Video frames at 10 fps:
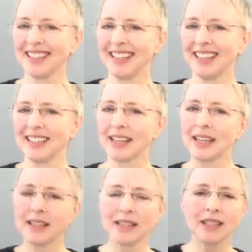to
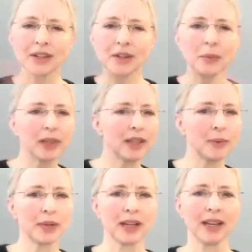consider what they
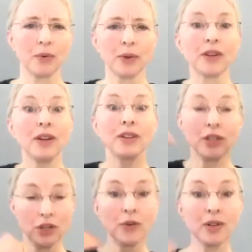would like, to
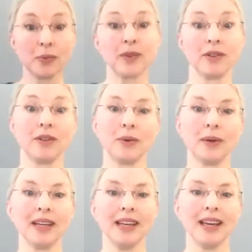notice what they're
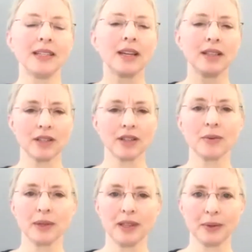doing, and to consider
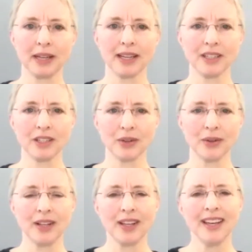what they would like to do.
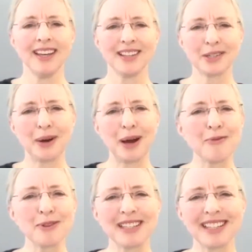So I really,